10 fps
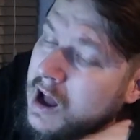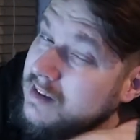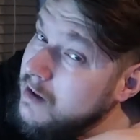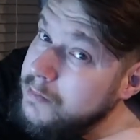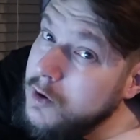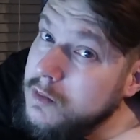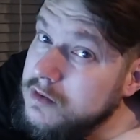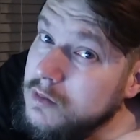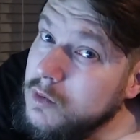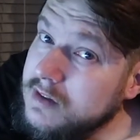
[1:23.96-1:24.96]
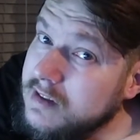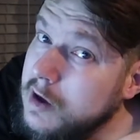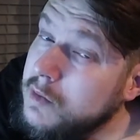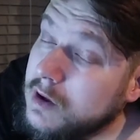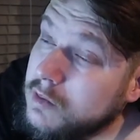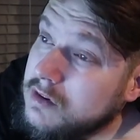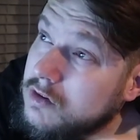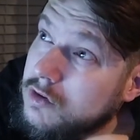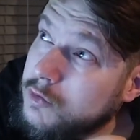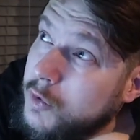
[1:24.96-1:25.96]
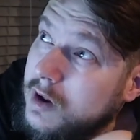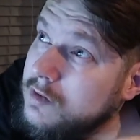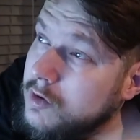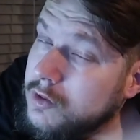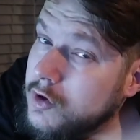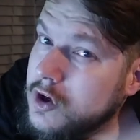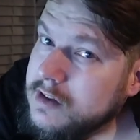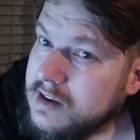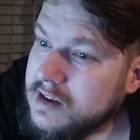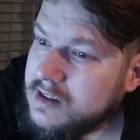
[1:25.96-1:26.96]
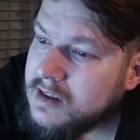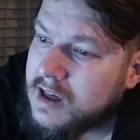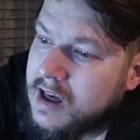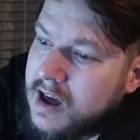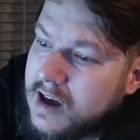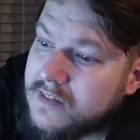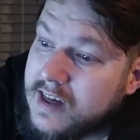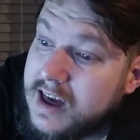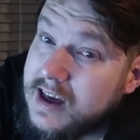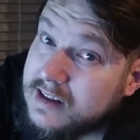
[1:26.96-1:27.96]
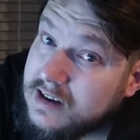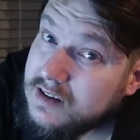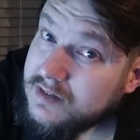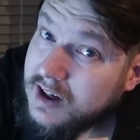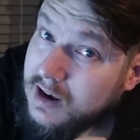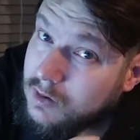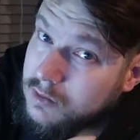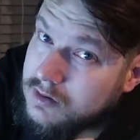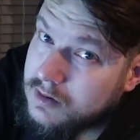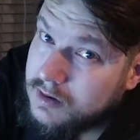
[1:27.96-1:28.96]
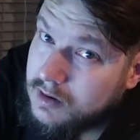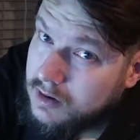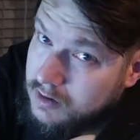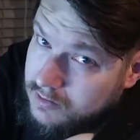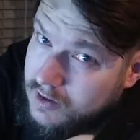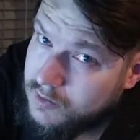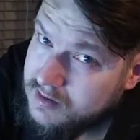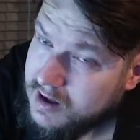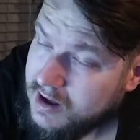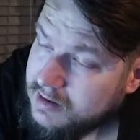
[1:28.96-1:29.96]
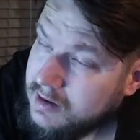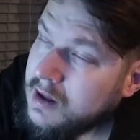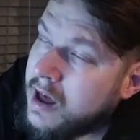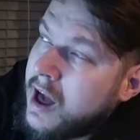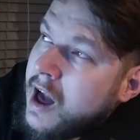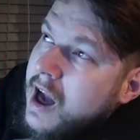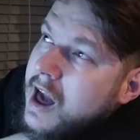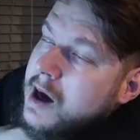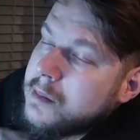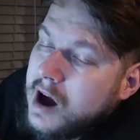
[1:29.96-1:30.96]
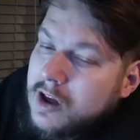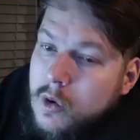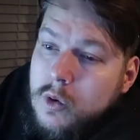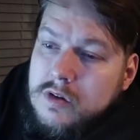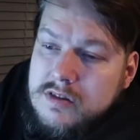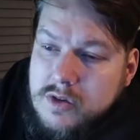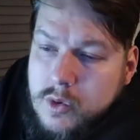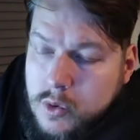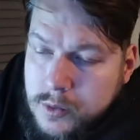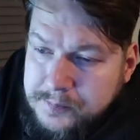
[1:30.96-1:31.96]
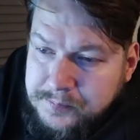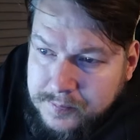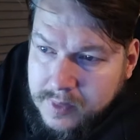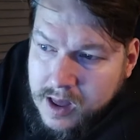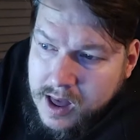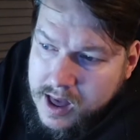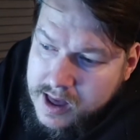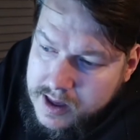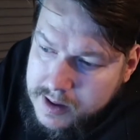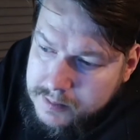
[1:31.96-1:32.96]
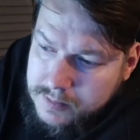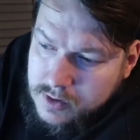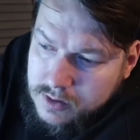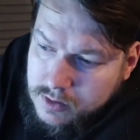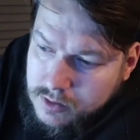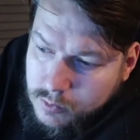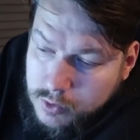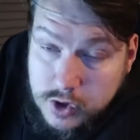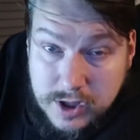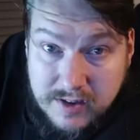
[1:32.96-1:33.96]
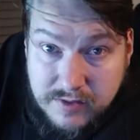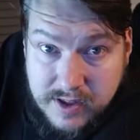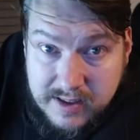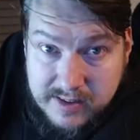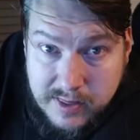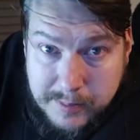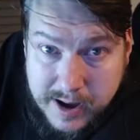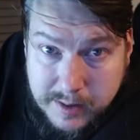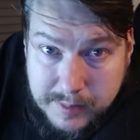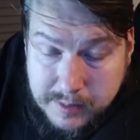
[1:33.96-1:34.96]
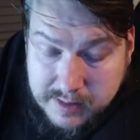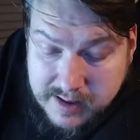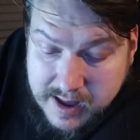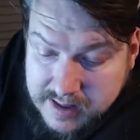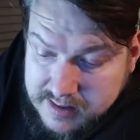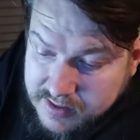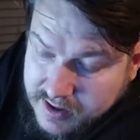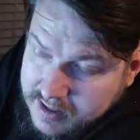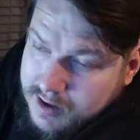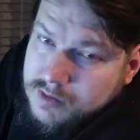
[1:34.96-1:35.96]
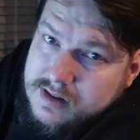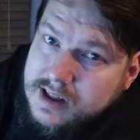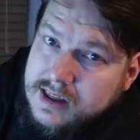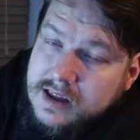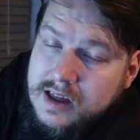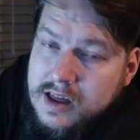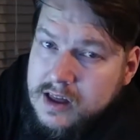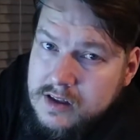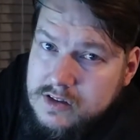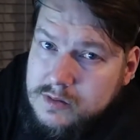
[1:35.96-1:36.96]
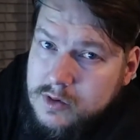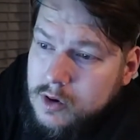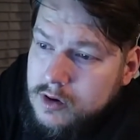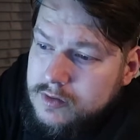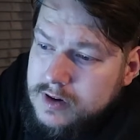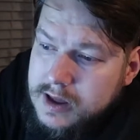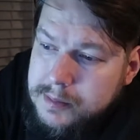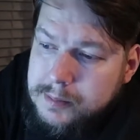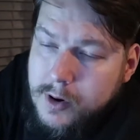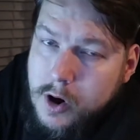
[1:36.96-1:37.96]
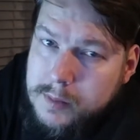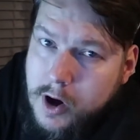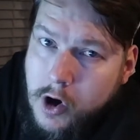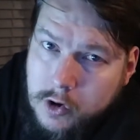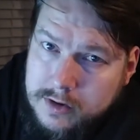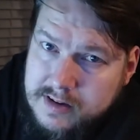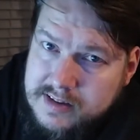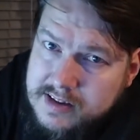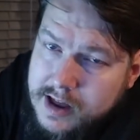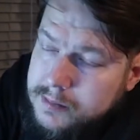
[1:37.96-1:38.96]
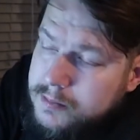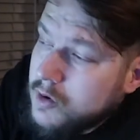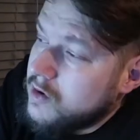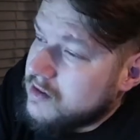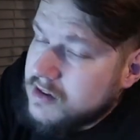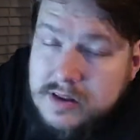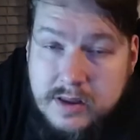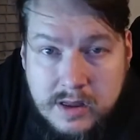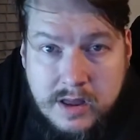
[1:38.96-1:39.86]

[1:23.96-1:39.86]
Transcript: I did perm someone's hair when I was 12 or 13 and the hair nearly fell out. So that was canny. Um, I also um, would shave things in the back of people's heads, thinking I was like some sort of like barber artist type person.